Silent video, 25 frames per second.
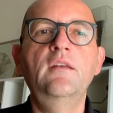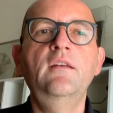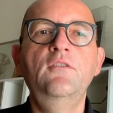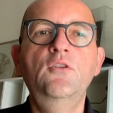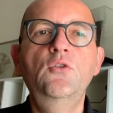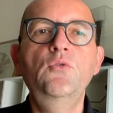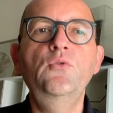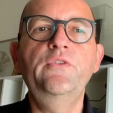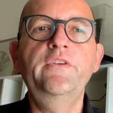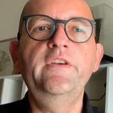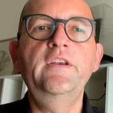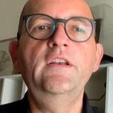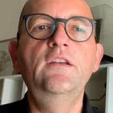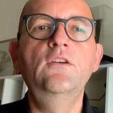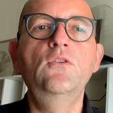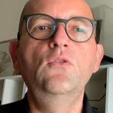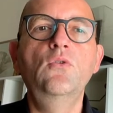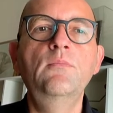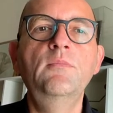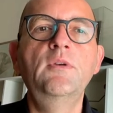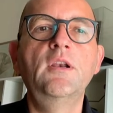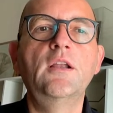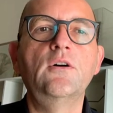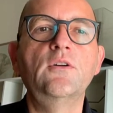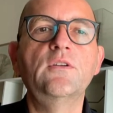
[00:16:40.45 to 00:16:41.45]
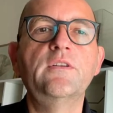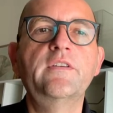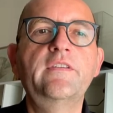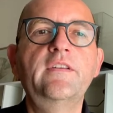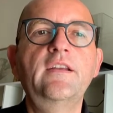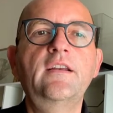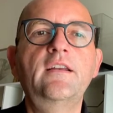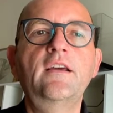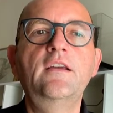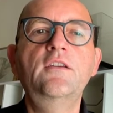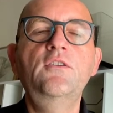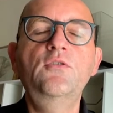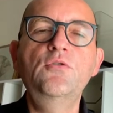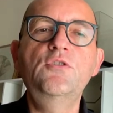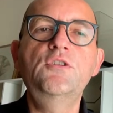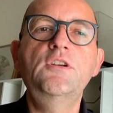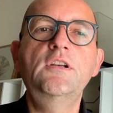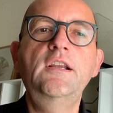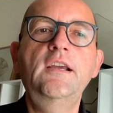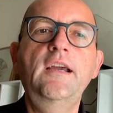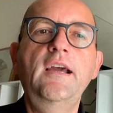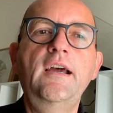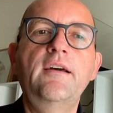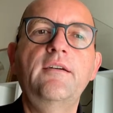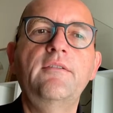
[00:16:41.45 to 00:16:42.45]
using the umlauts that I
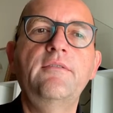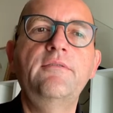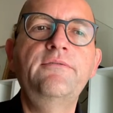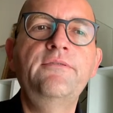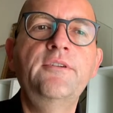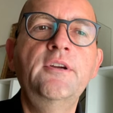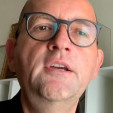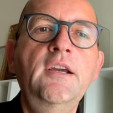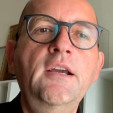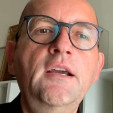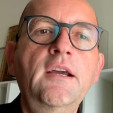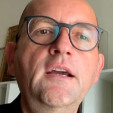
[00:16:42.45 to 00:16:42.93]
usually have